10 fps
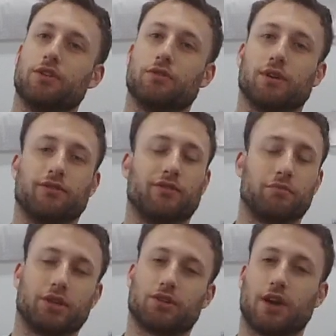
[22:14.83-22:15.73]
you can
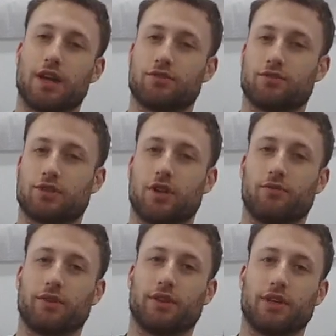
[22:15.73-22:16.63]
familiarize
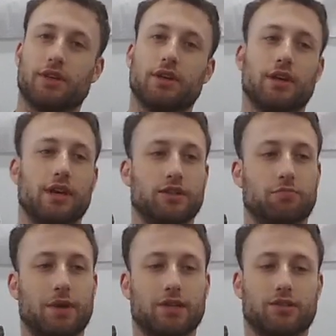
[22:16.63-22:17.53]
yourself with it as
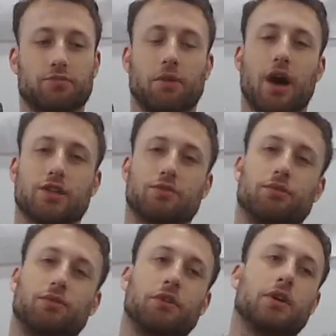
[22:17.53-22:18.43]
best as
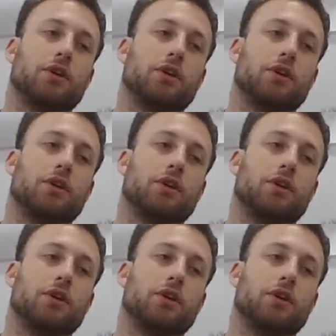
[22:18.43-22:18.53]
possible.